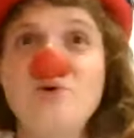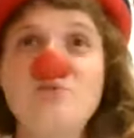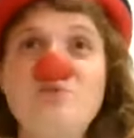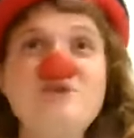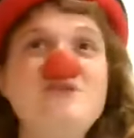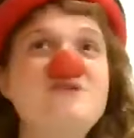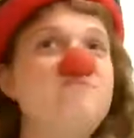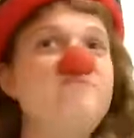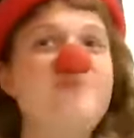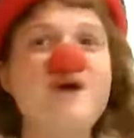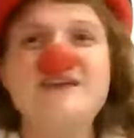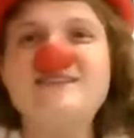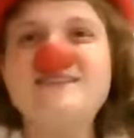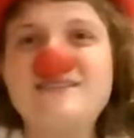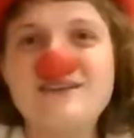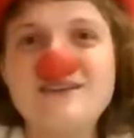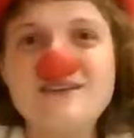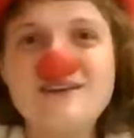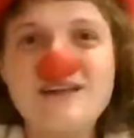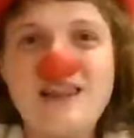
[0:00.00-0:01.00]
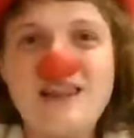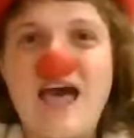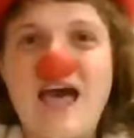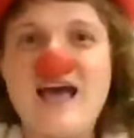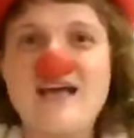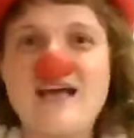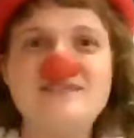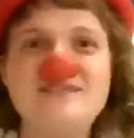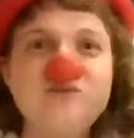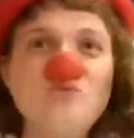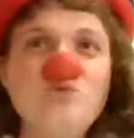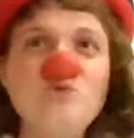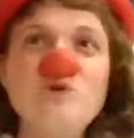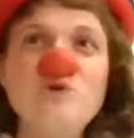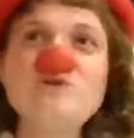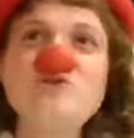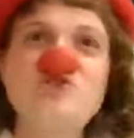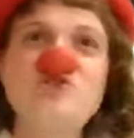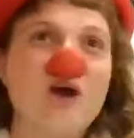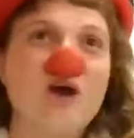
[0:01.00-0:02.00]
will be the best in class and
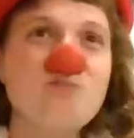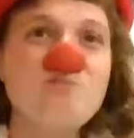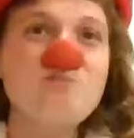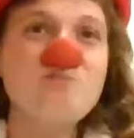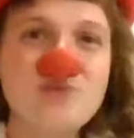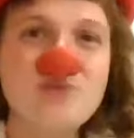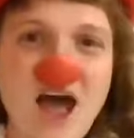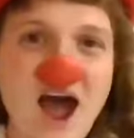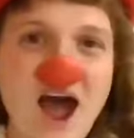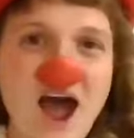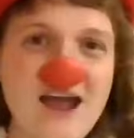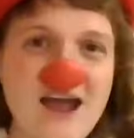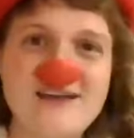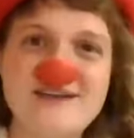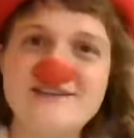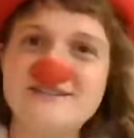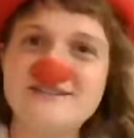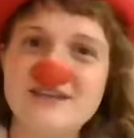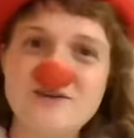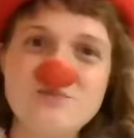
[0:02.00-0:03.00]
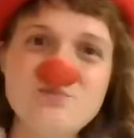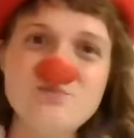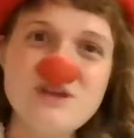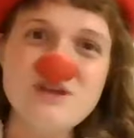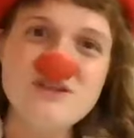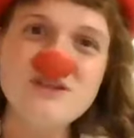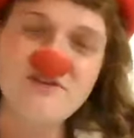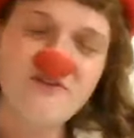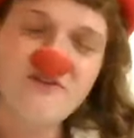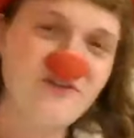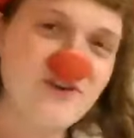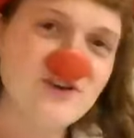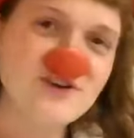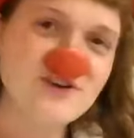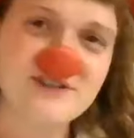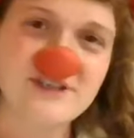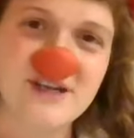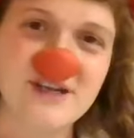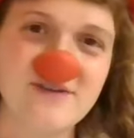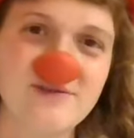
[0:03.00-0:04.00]
will jump the highest and be the
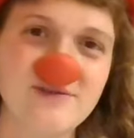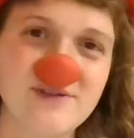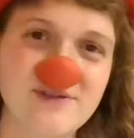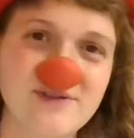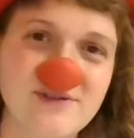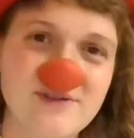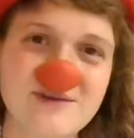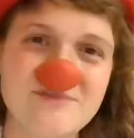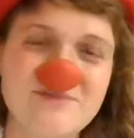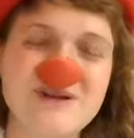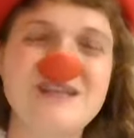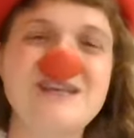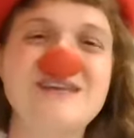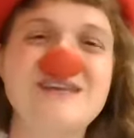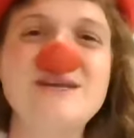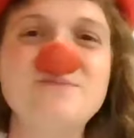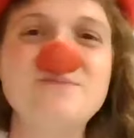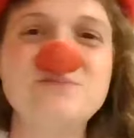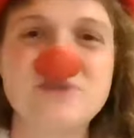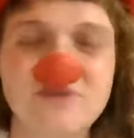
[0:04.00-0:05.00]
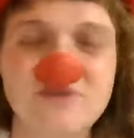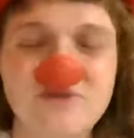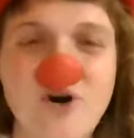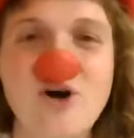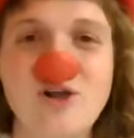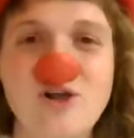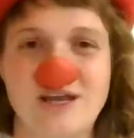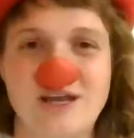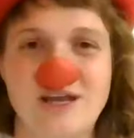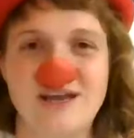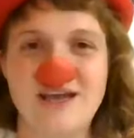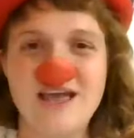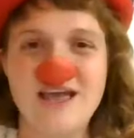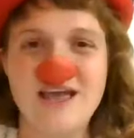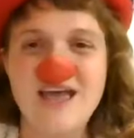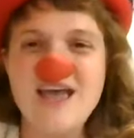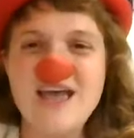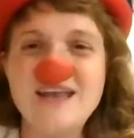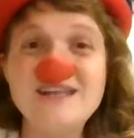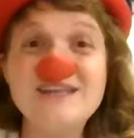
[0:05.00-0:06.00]
first at everything. But he keeps falling
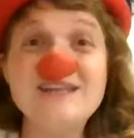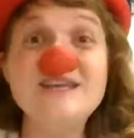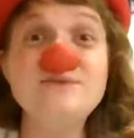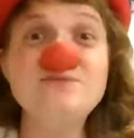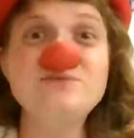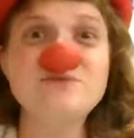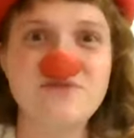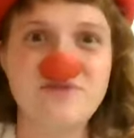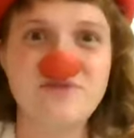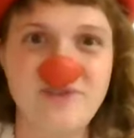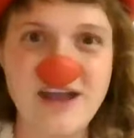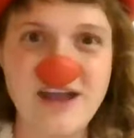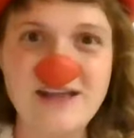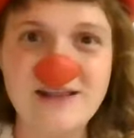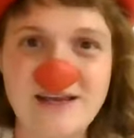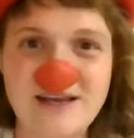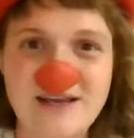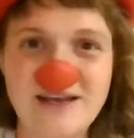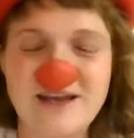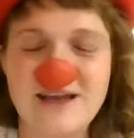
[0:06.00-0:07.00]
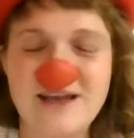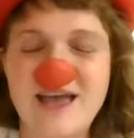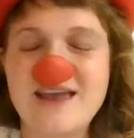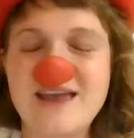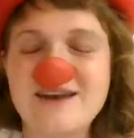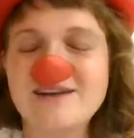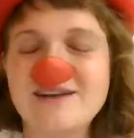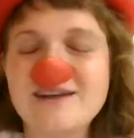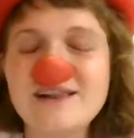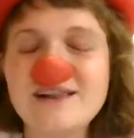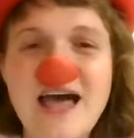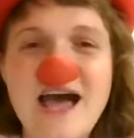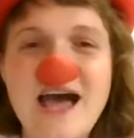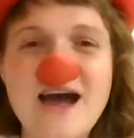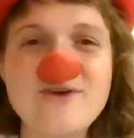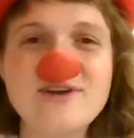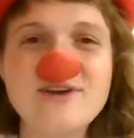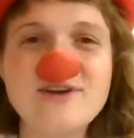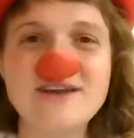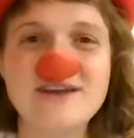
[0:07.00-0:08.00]
and he keeps failing. And
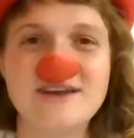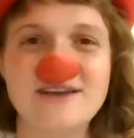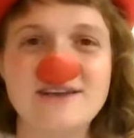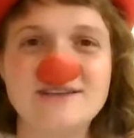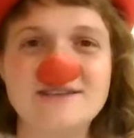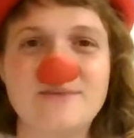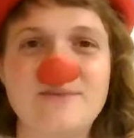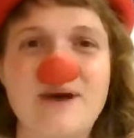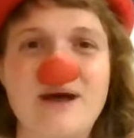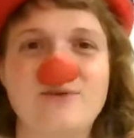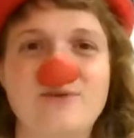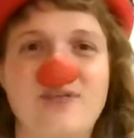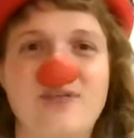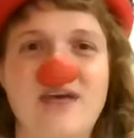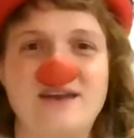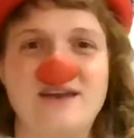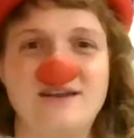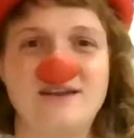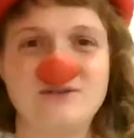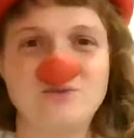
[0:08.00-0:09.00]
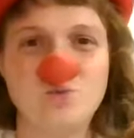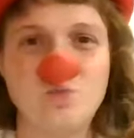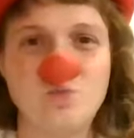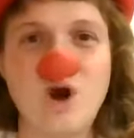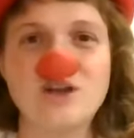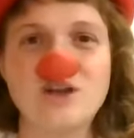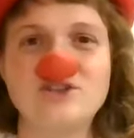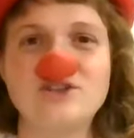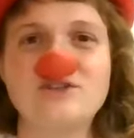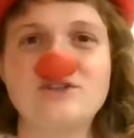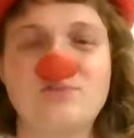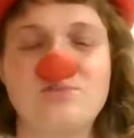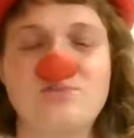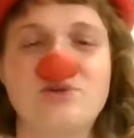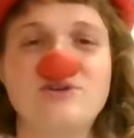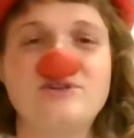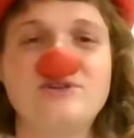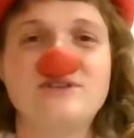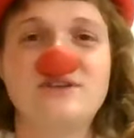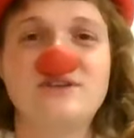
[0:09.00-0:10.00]
clowning is about that, is watching the
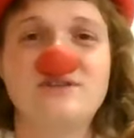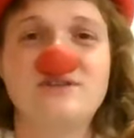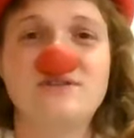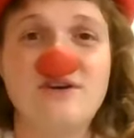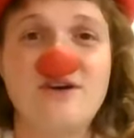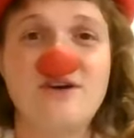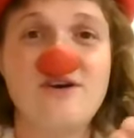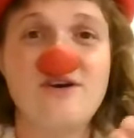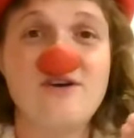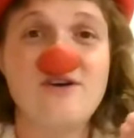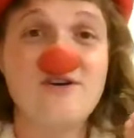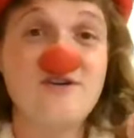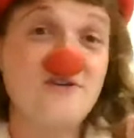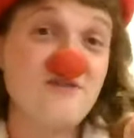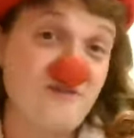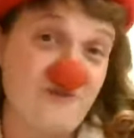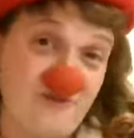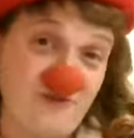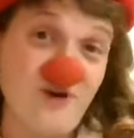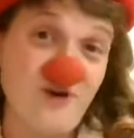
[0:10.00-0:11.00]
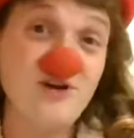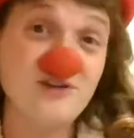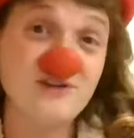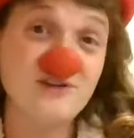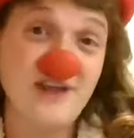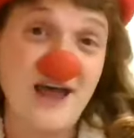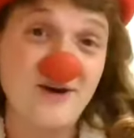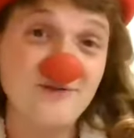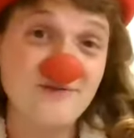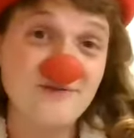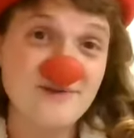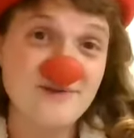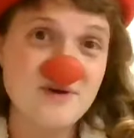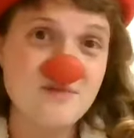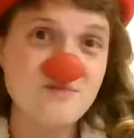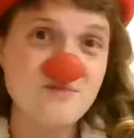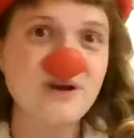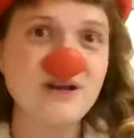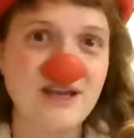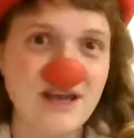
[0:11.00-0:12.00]
person fall down,
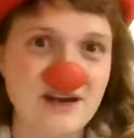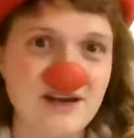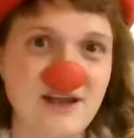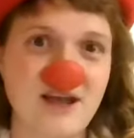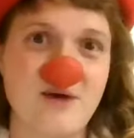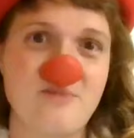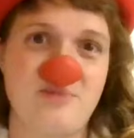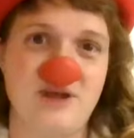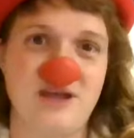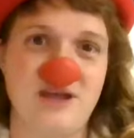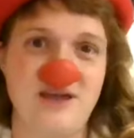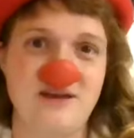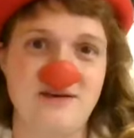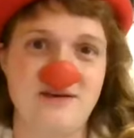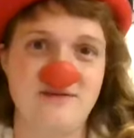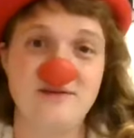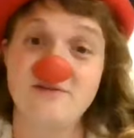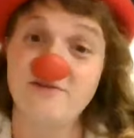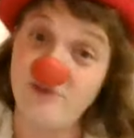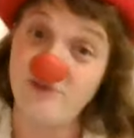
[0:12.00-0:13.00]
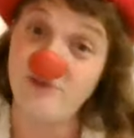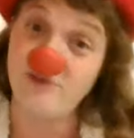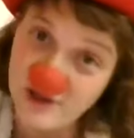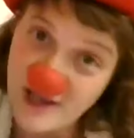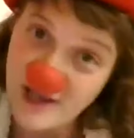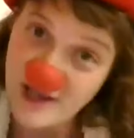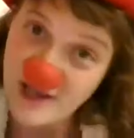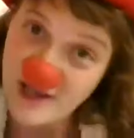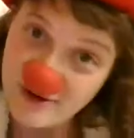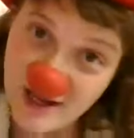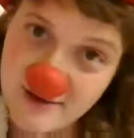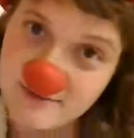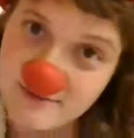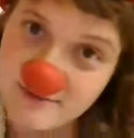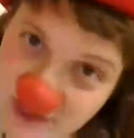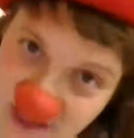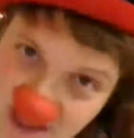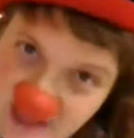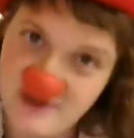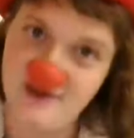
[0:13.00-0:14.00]
but getting up again, fall down
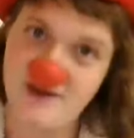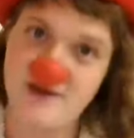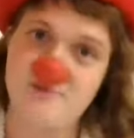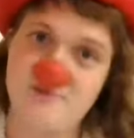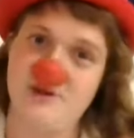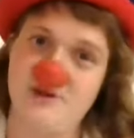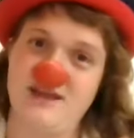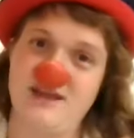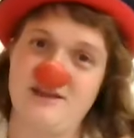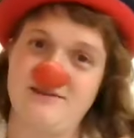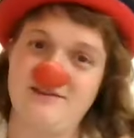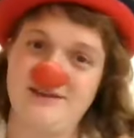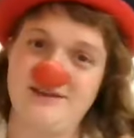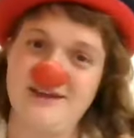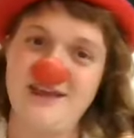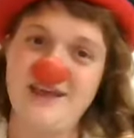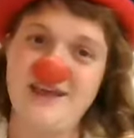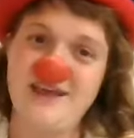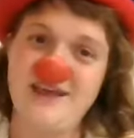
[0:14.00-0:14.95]
again, but getting up again.